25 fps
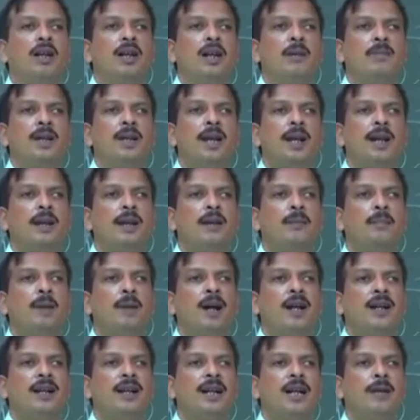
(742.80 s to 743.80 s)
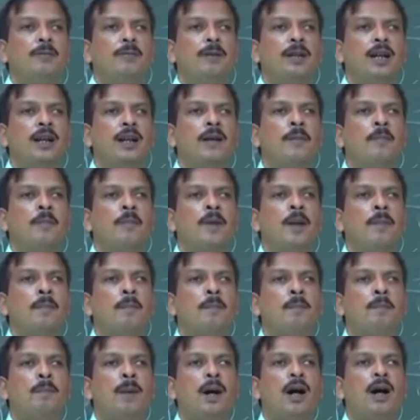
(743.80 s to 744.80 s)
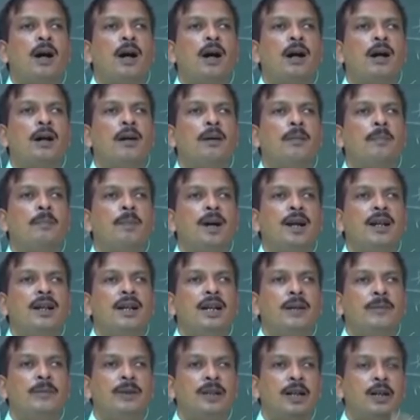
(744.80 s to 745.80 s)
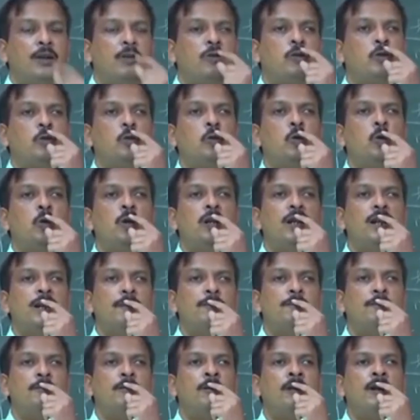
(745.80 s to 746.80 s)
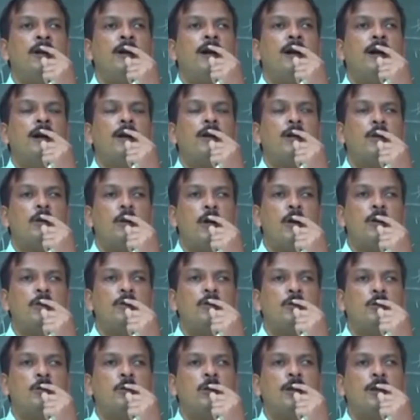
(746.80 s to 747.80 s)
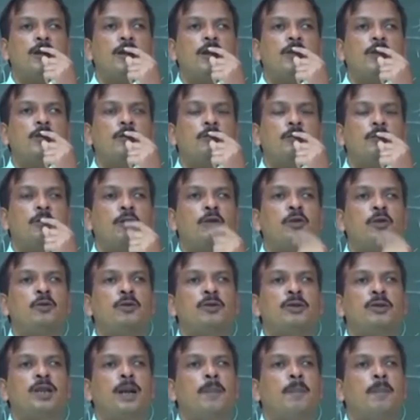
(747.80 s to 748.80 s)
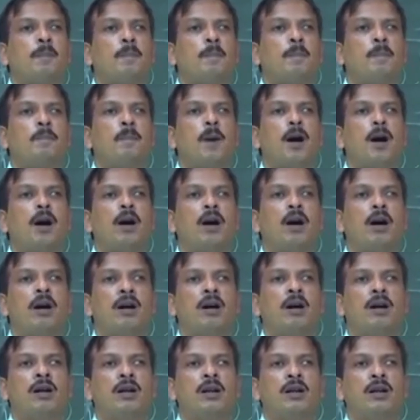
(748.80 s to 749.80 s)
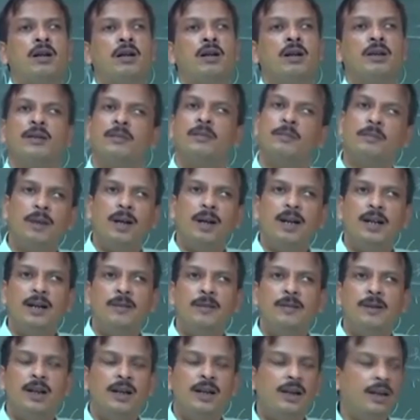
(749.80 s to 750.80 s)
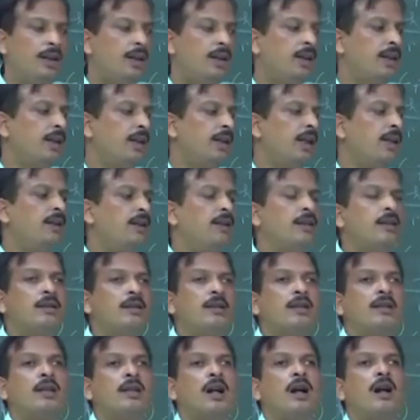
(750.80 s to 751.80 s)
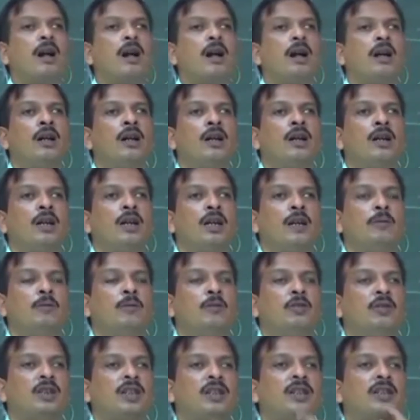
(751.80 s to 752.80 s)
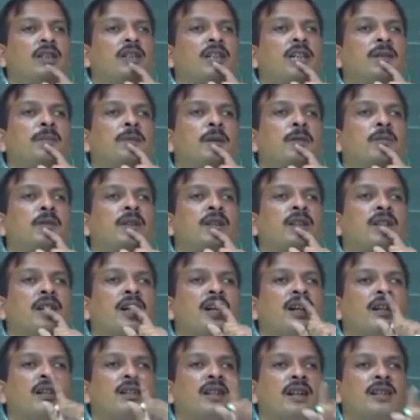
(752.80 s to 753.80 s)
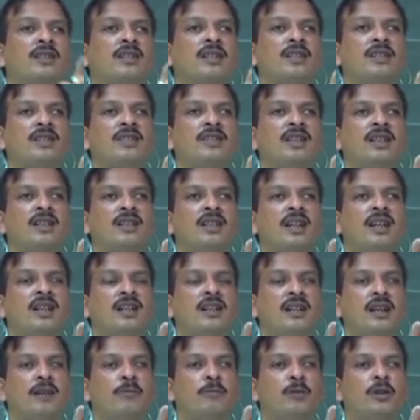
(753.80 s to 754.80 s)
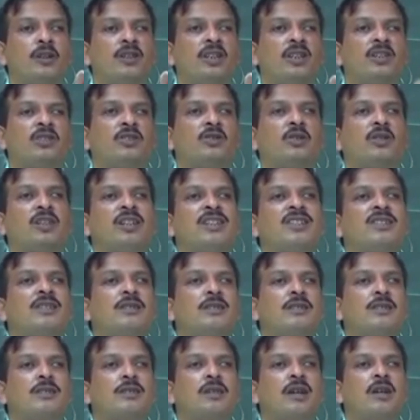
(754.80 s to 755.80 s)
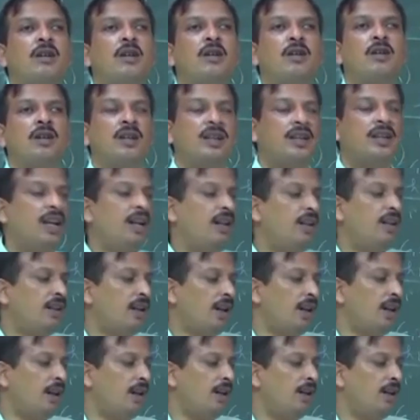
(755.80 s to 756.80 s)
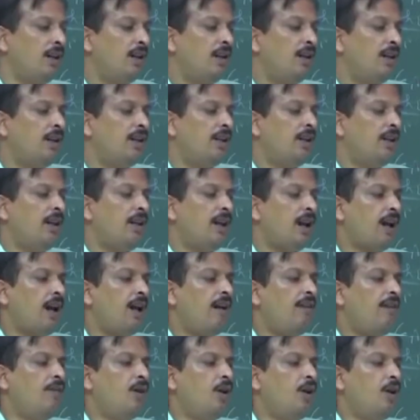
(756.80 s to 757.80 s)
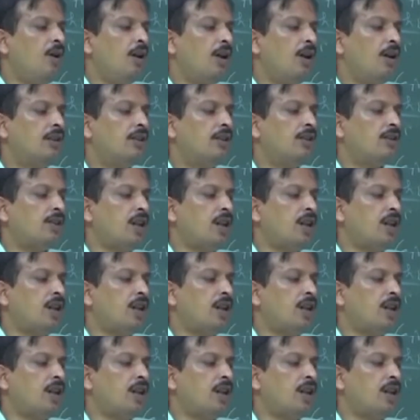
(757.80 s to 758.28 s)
labial, bilabial, pa, bilabial, two lip are close together to produce the pa, bilabial, then ta. If you see the tip of the tongue touches the dental position, so it is ta, dental. Then alveolar, the